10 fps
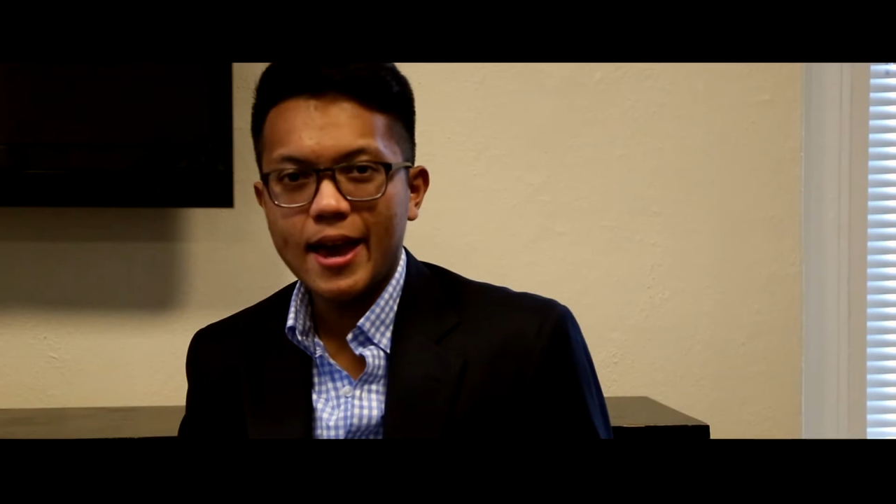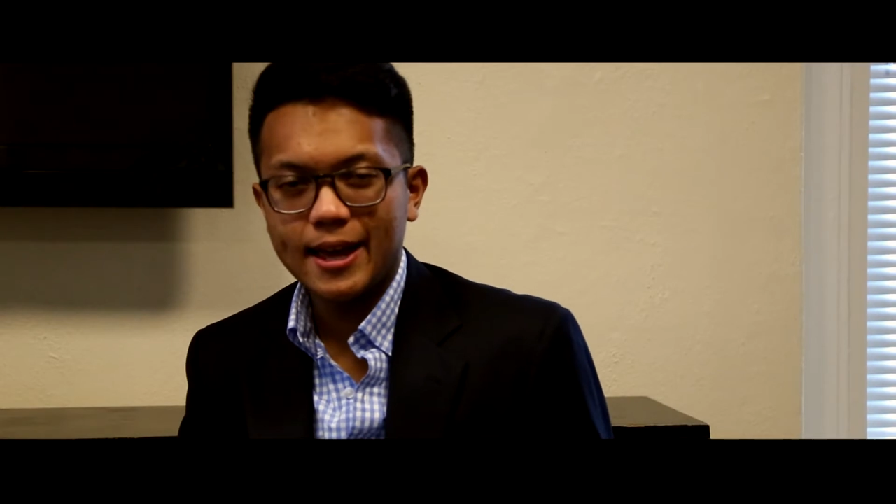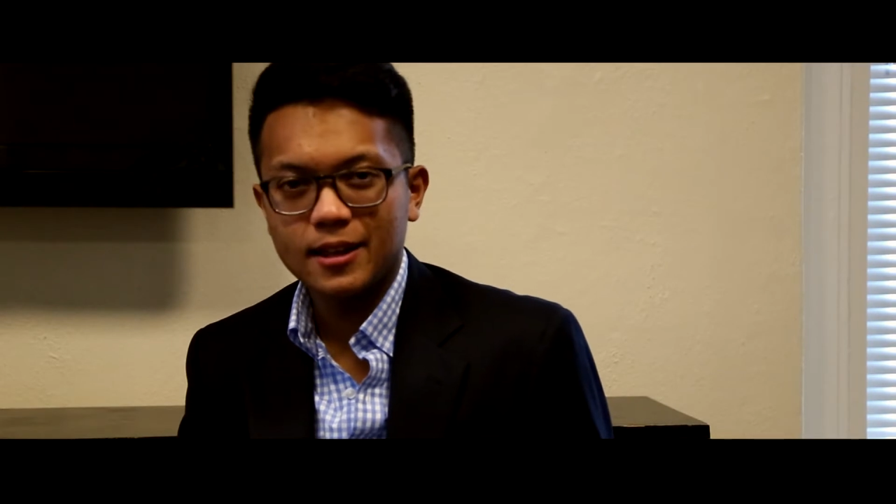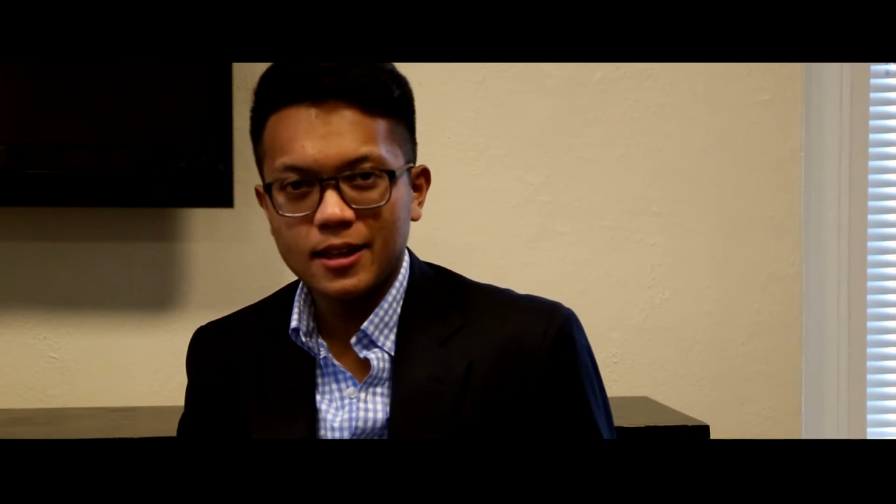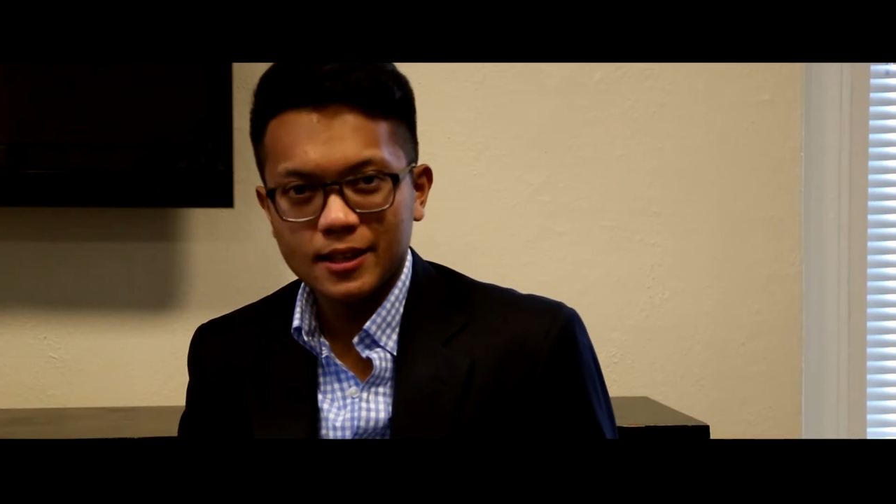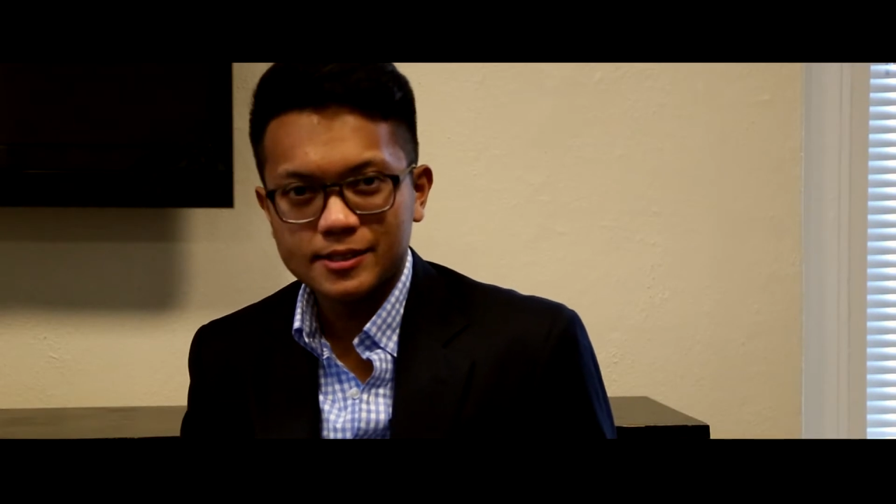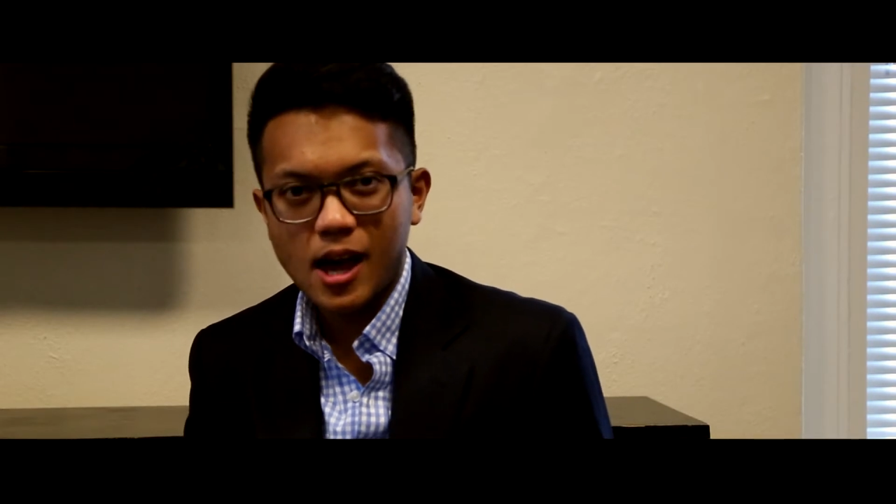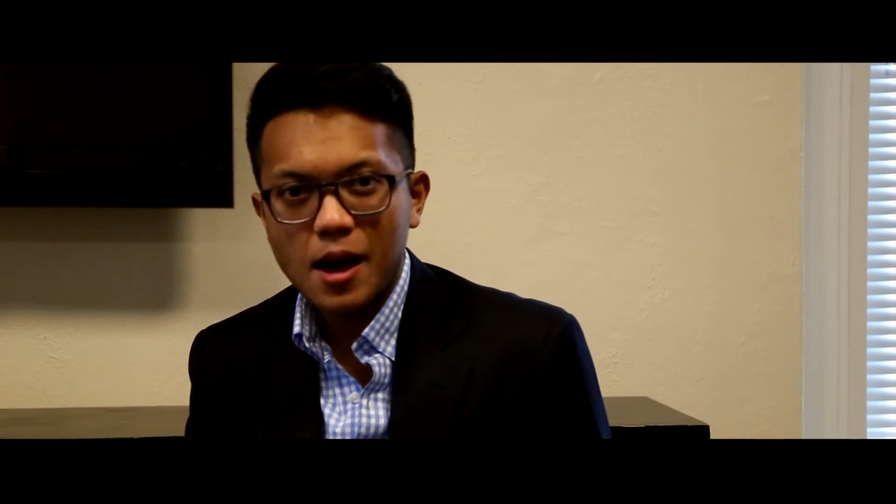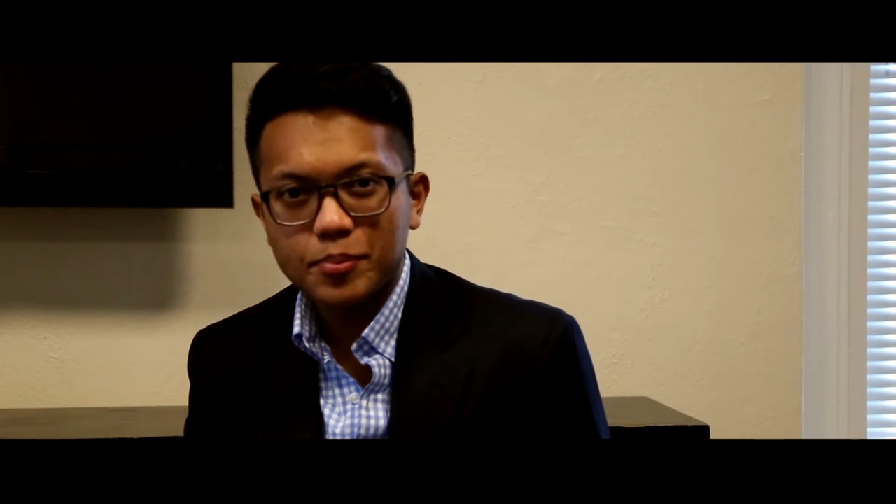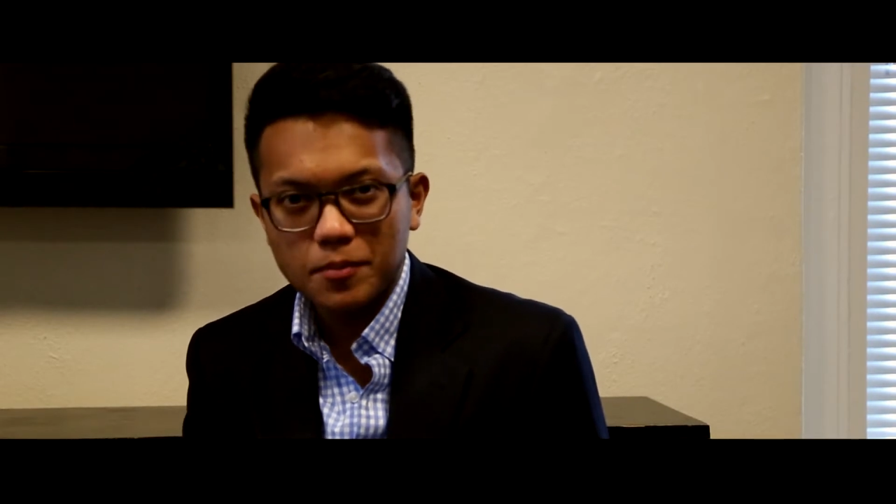had
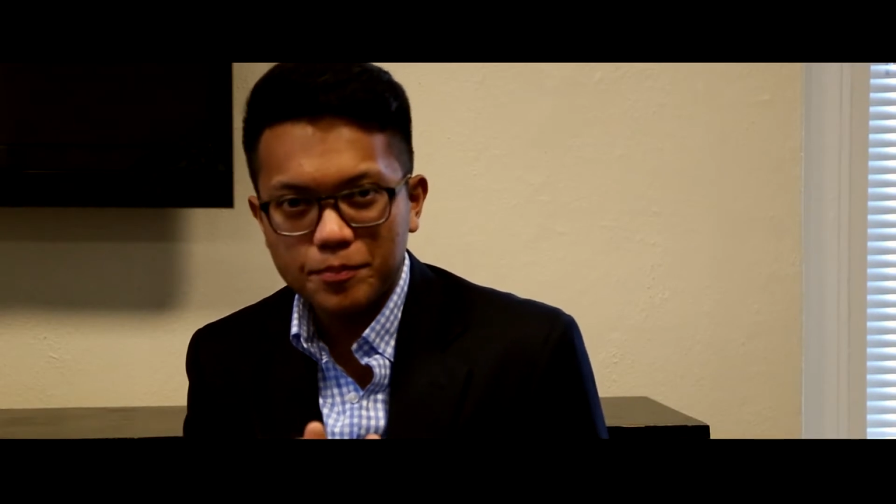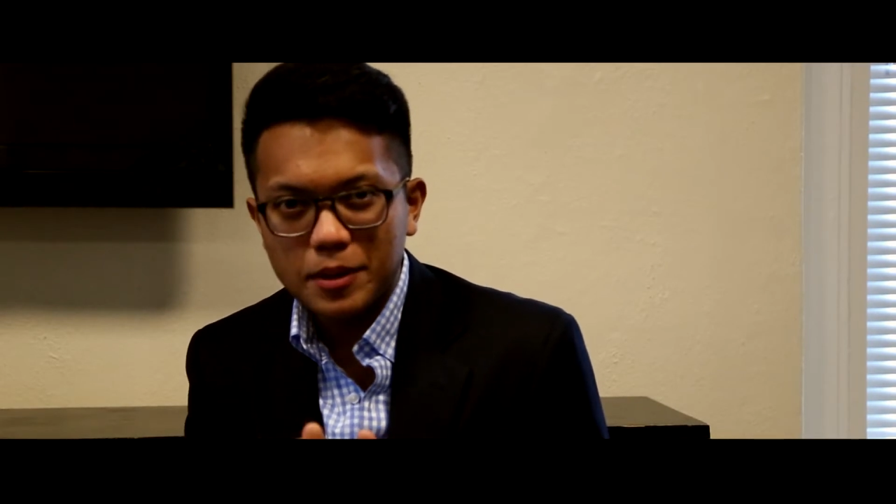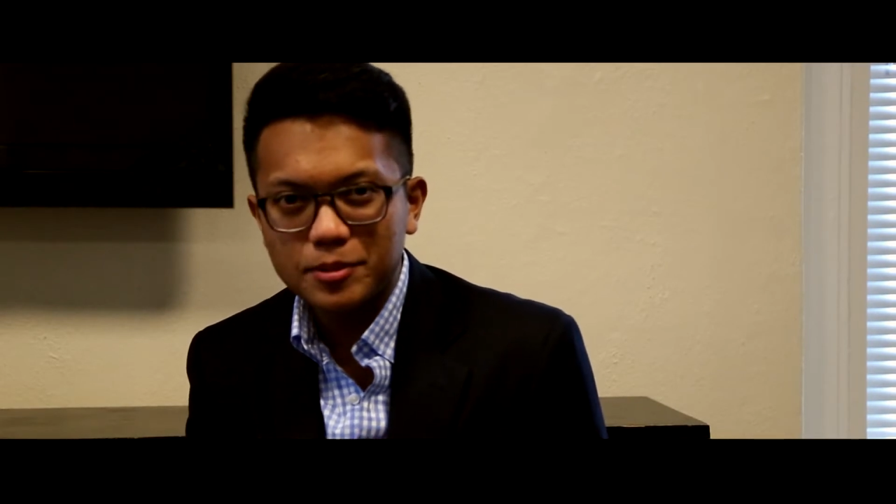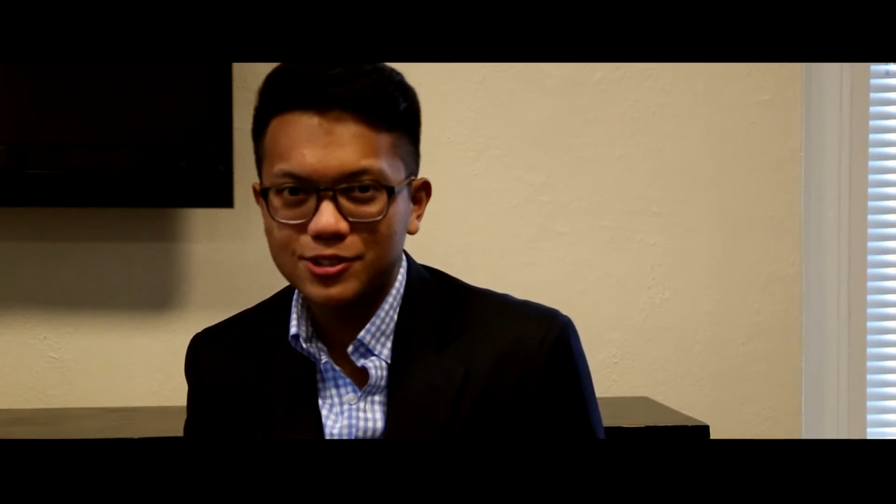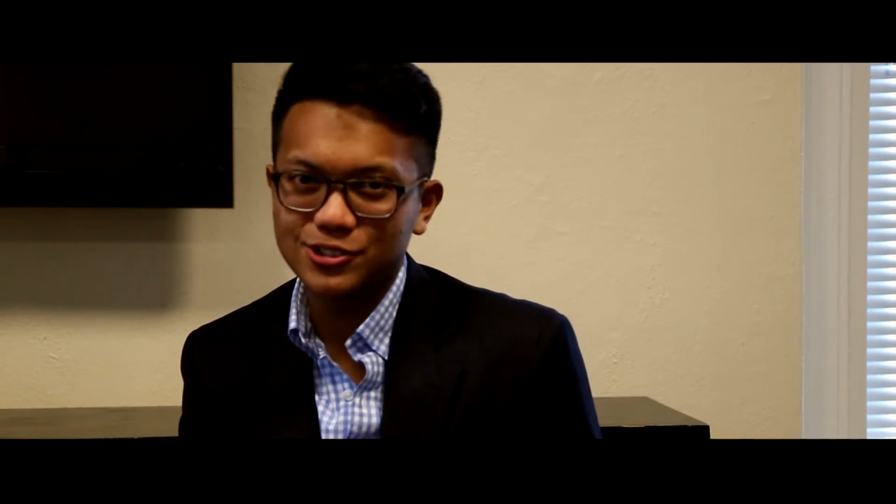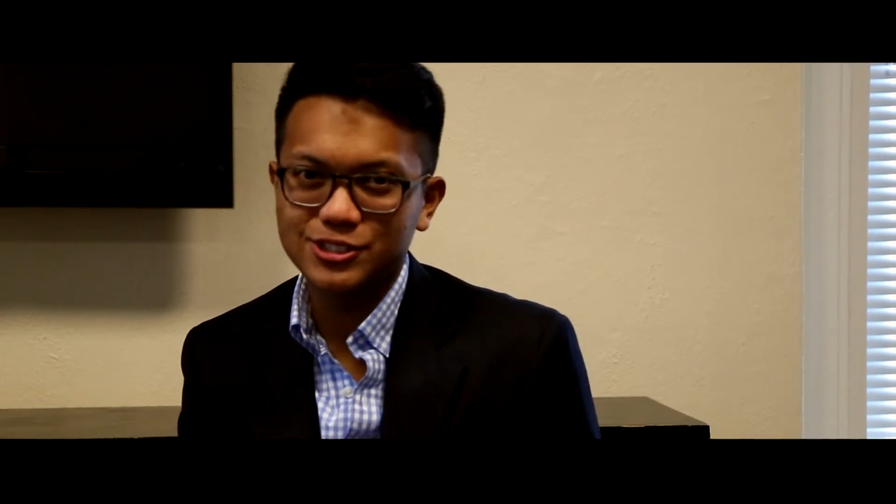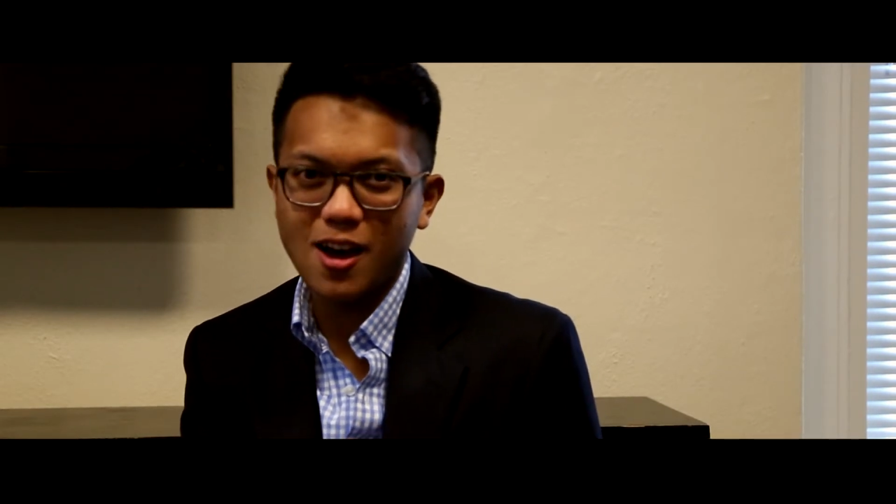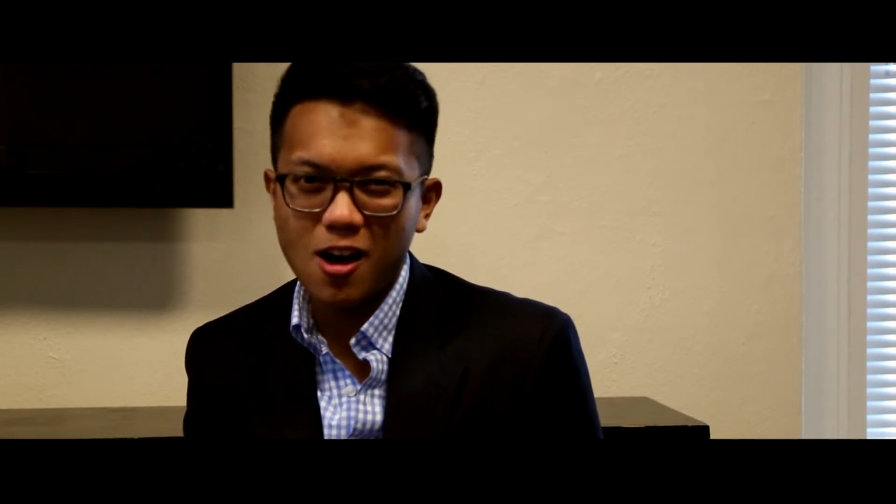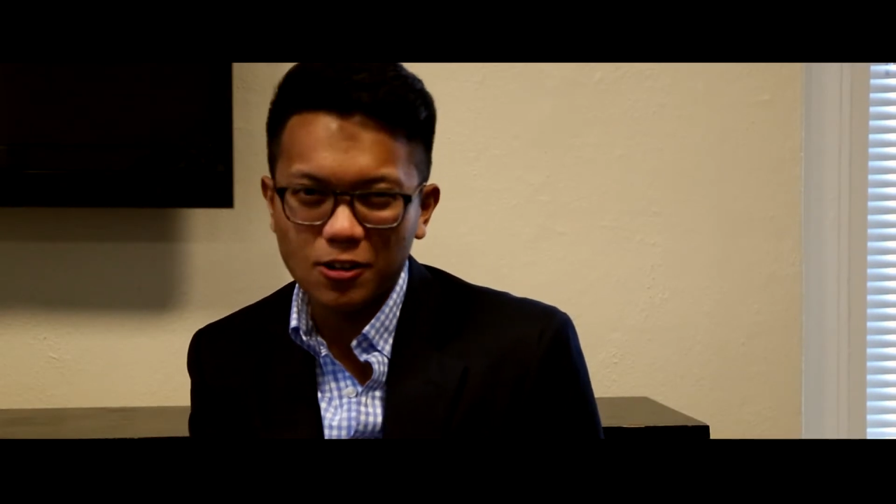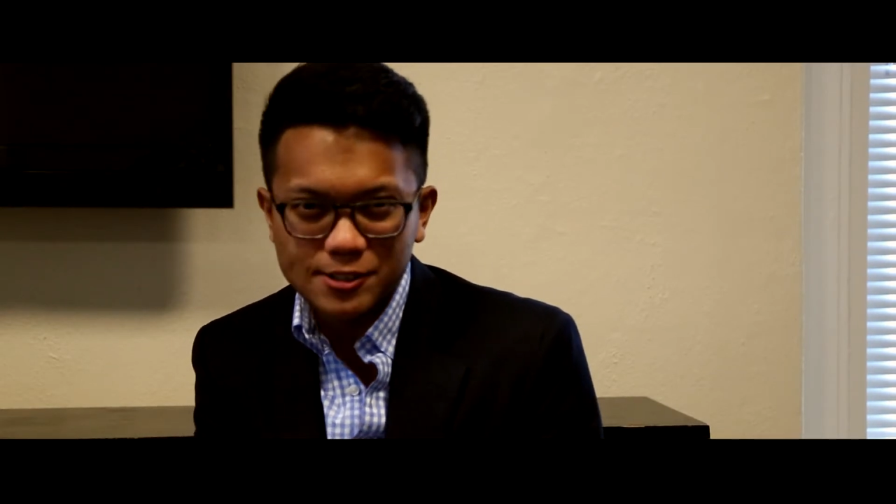top biblical
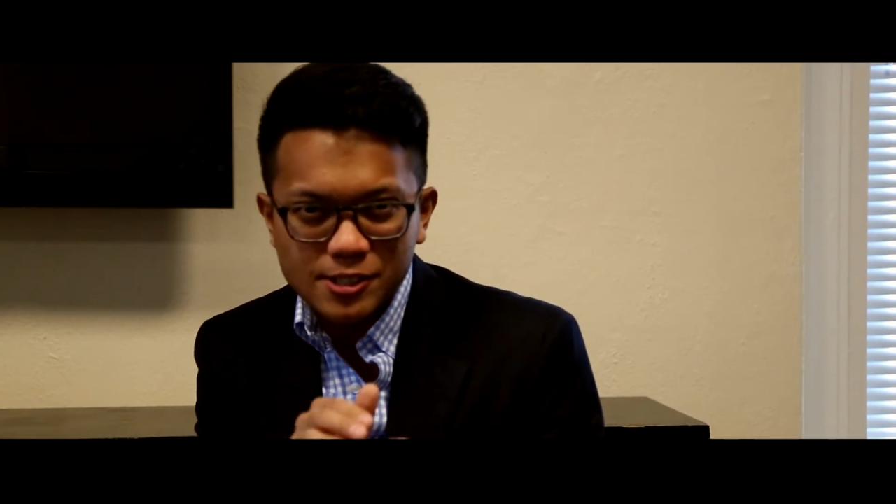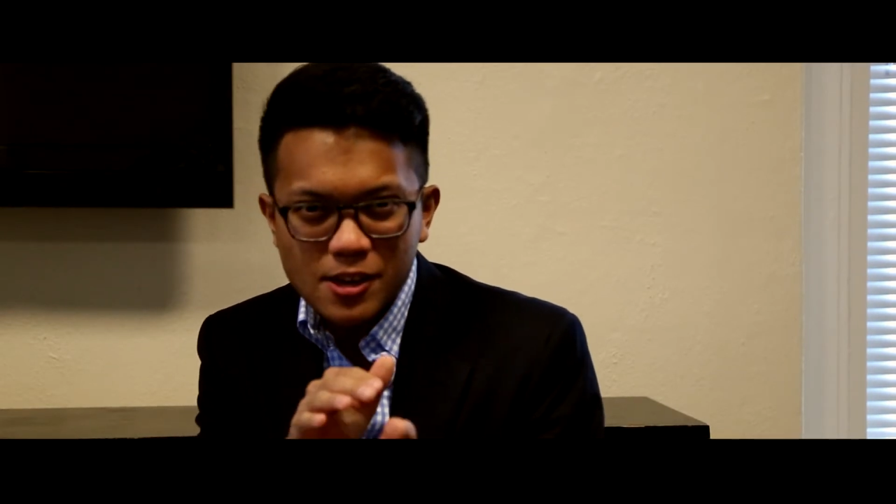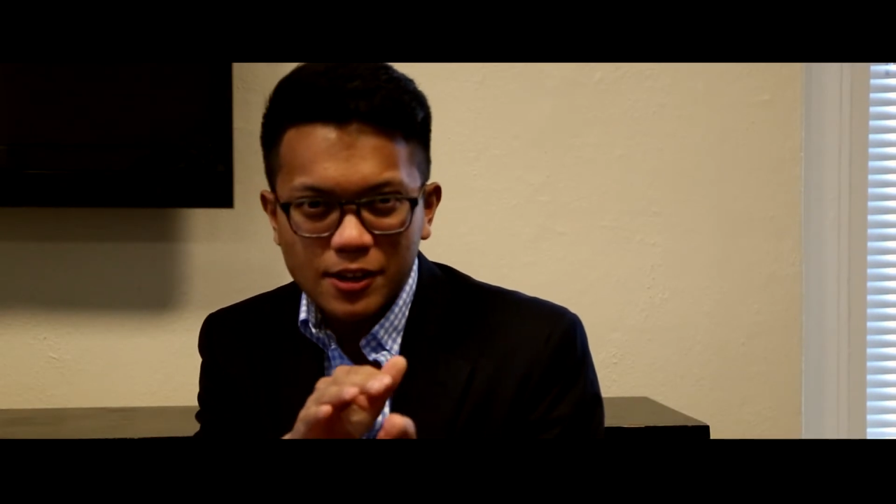scholars